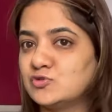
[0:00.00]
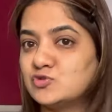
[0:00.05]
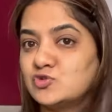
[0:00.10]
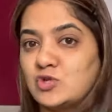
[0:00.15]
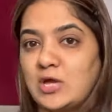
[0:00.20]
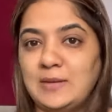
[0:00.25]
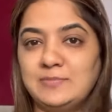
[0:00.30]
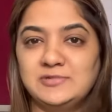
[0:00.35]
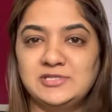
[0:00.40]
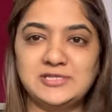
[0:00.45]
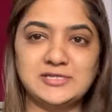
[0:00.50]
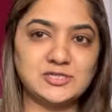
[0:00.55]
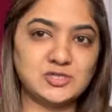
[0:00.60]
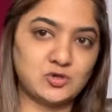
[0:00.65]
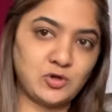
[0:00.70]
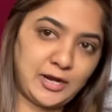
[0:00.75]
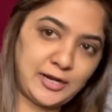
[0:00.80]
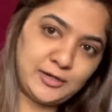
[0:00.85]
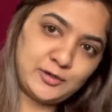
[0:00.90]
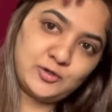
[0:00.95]
So I'm just
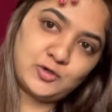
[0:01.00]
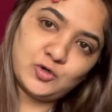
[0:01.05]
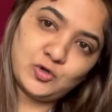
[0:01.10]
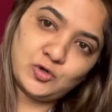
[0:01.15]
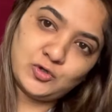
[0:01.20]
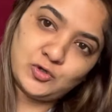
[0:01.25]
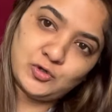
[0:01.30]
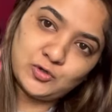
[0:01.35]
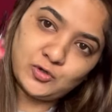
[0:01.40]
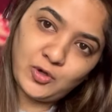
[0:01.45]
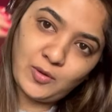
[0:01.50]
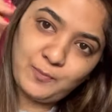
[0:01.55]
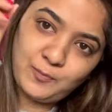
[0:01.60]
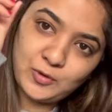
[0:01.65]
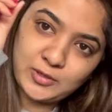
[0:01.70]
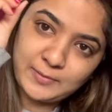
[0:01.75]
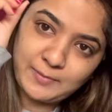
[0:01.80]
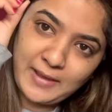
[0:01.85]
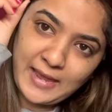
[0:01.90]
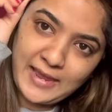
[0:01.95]
going to, you know,
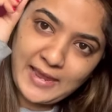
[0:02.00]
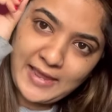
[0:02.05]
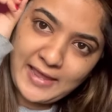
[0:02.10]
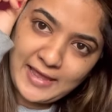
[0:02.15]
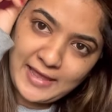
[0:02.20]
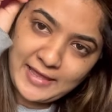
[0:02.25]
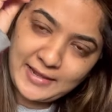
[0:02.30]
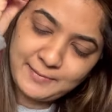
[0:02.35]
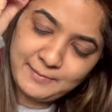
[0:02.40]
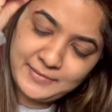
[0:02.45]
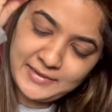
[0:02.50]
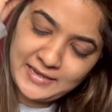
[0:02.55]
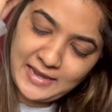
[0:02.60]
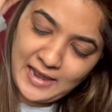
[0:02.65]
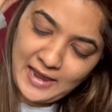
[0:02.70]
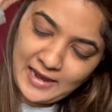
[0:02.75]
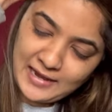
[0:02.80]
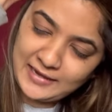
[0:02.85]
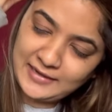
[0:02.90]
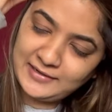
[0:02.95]
put my hair
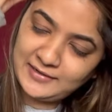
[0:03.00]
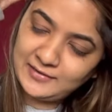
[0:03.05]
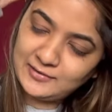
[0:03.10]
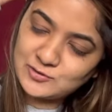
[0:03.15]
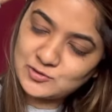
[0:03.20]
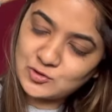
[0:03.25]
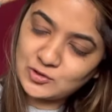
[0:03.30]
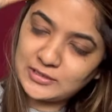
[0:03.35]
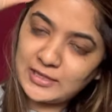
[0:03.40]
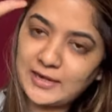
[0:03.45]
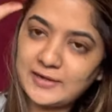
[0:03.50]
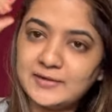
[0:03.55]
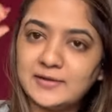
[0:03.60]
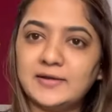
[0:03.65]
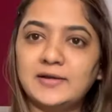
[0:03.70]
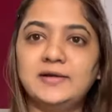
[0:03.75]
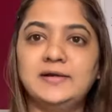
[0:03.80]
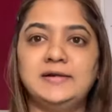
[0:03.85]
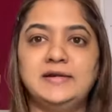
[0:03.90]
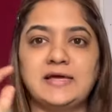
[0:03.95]
behind so
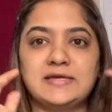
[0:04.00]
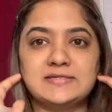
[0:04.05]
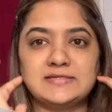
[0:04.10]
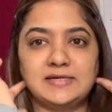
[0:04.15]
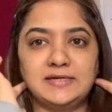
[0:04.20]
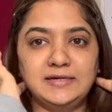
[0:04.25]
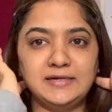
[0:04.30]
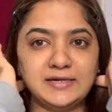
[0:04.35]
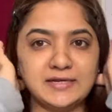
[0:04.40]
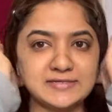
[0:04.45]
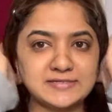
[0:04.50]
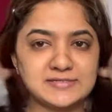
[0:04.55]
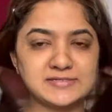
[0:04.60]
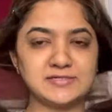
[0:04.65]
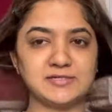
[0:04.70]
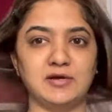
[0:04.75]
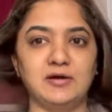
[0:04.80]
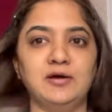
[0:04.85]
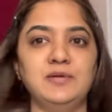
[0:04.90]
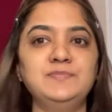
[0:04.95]
that it doesn't
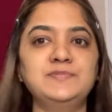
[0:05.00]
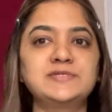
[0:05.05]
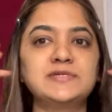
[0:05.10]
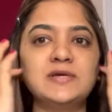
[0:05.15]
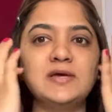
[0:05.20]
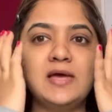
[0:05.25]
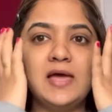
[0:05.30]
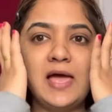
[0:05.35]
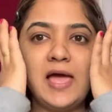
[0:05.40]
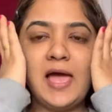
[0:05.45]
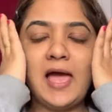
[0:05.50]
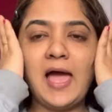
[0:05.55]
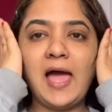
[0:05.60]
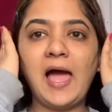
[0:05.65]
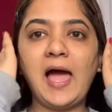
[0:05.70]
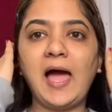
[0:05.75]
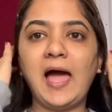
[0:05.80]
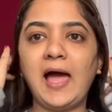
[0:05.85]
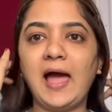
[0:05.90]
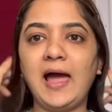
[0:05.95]
disturb.
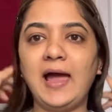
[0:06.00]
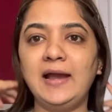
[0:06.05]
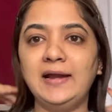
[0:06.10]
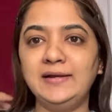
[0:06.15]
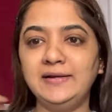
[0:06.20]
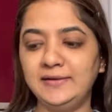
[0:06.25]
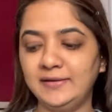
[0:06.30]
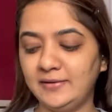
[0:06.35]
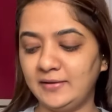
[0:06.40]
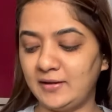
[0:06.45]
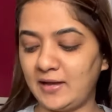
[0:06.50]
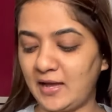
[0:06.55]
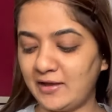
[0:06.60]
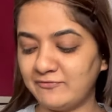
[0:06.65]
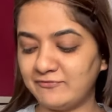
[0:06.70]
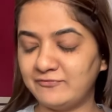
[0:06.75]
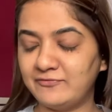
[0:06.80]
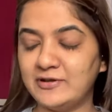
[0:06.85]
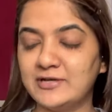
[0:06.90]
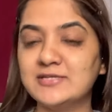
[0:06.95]
And
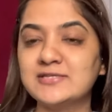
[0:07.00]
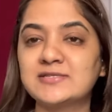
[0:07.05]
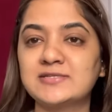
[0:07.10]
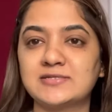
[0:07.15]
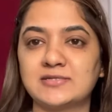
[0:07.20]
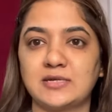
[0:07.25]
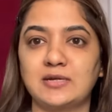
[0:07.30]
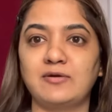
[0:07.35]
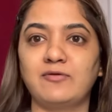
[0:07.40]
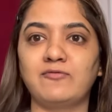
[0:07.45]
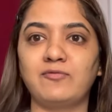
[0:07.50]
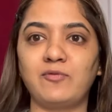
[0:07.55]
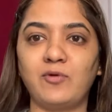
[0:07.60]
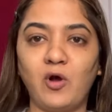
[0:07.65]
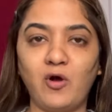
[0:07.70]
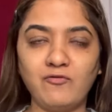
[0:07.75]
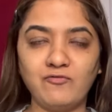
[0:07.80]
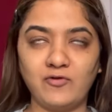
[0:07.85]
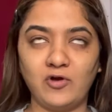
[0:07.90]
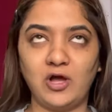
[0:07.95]
first
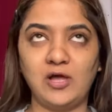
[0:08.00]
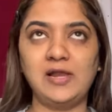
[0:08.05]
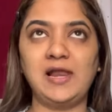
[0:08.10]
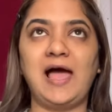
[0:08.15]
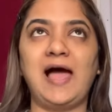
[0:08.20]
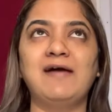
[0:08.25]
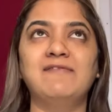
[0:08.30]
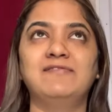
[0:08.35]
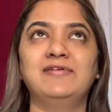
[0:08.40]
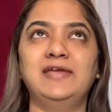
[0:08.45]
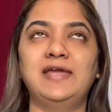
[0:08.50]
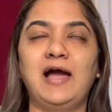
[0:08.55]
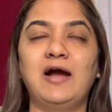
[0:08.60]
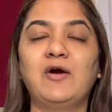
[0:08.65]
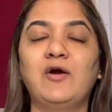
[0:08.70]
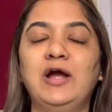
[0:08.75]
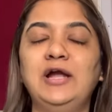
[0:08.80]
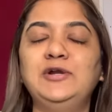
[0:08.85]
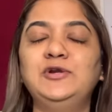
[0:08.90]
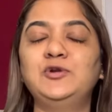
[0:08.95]
of all, we are
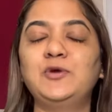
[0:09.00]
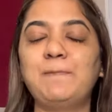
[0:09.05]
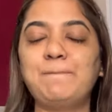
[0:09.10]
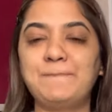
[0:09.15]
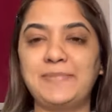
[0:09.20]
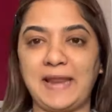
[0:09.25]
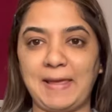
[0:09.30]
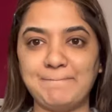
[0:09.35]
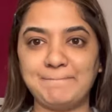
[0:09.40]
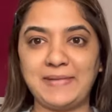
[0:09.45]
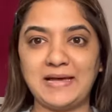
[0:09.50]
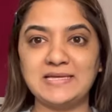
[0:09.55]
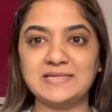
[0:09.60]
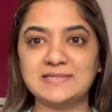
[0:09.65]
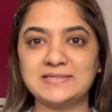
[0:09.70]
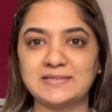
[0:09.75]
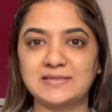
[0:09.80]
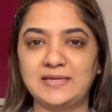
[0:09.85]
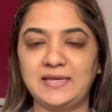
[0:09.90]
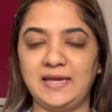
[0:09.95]
going to prep our
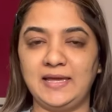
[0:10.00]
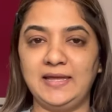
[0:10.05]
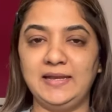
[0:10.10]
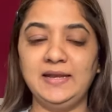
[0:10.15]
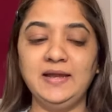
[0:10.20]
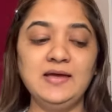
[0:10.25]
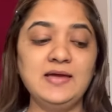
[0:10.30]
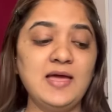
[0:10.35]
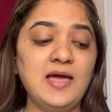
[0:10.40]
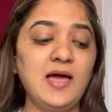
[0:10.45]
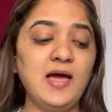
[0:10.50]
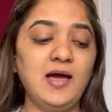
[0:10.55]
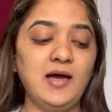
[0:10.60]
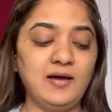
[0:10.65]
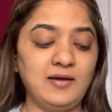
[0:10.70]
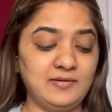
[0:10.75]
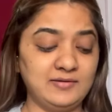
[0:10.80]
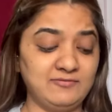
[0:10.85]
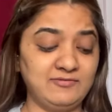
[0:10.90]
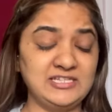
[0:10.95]
skin,
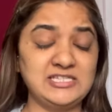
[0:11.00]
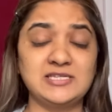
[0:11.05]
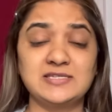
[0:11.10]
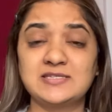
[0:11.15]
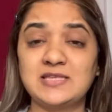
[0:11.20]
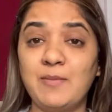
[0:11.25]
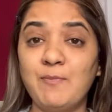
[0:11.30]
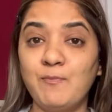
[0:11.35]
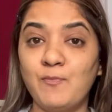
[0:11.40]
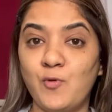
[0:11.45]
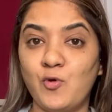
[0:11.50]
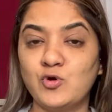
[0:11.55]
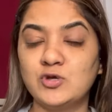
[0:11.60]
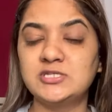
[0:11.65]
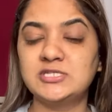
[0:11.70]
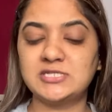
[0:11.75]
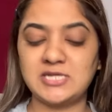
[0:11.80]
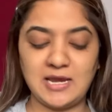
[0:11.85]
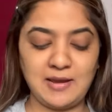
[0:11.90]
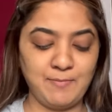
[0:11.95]
which is the
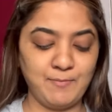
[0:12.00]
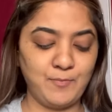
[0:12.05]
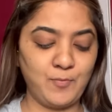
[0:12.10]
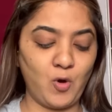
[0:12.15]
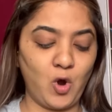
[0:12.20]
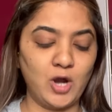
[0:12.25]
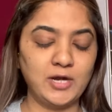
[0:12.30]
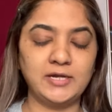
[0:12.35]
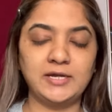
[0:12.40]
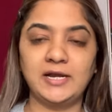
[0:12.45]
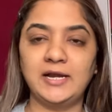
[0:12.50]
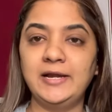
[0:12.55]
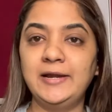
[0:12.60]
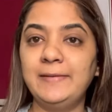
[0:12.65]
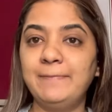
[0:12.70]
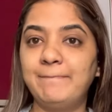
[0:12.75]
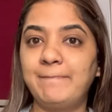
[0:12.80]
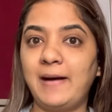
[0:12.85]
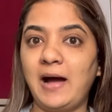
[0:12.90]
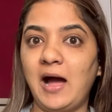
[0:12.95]
most
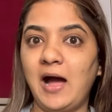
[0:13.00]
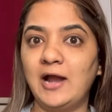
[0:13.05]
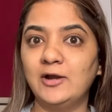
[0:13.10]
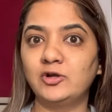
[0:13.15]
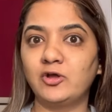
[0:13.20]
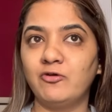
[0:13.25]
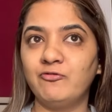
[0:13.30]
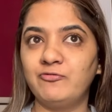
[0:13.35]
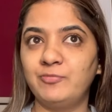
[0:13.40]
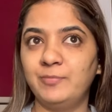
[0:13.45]
important part of